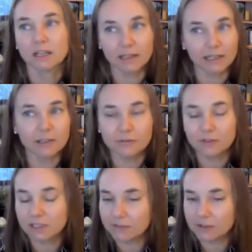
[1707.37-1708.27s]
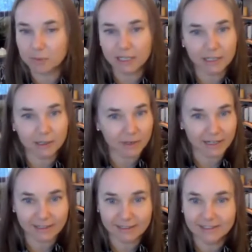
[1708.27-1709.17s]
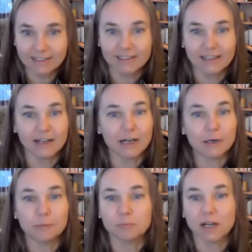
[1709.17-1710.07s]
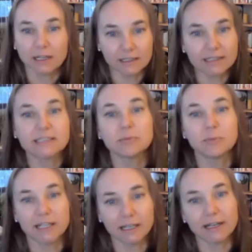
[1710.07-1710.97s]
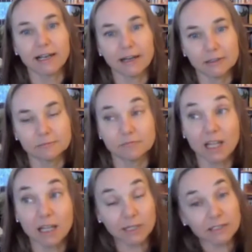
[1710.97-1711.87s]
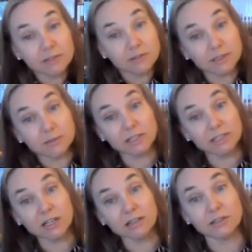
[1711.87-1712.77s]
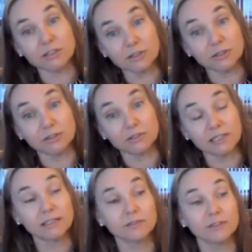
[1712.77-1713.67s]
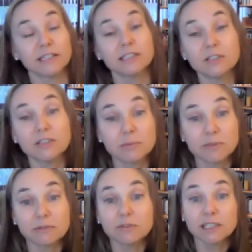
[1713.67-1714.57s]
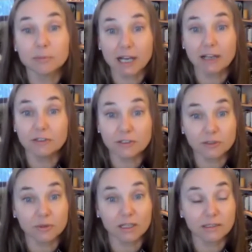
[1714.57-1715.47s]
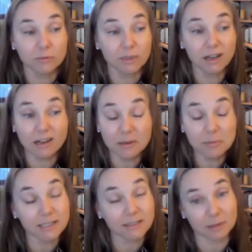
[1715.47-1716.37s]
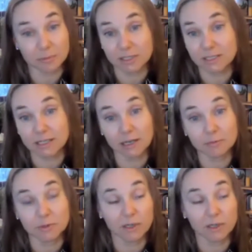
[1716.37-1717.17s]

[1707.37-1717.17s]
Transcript: Thank you for loving me anyway. I'd like to begin again. And we can do this with each other too. In the relationships that really matter to us, we all mess up at times.